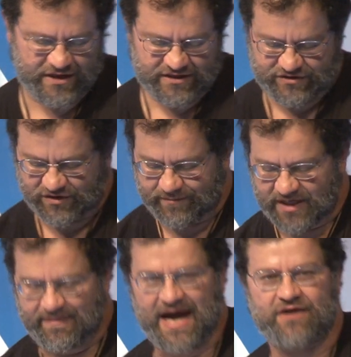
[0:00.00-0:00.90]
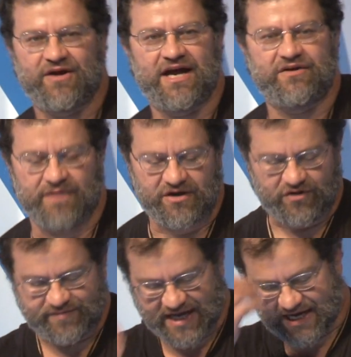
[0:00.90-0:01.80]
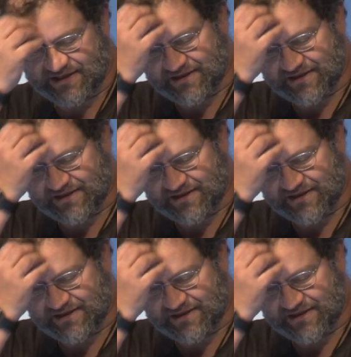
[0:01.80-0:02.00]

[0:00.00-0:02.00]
So a little bit of background. MicroBEnet, the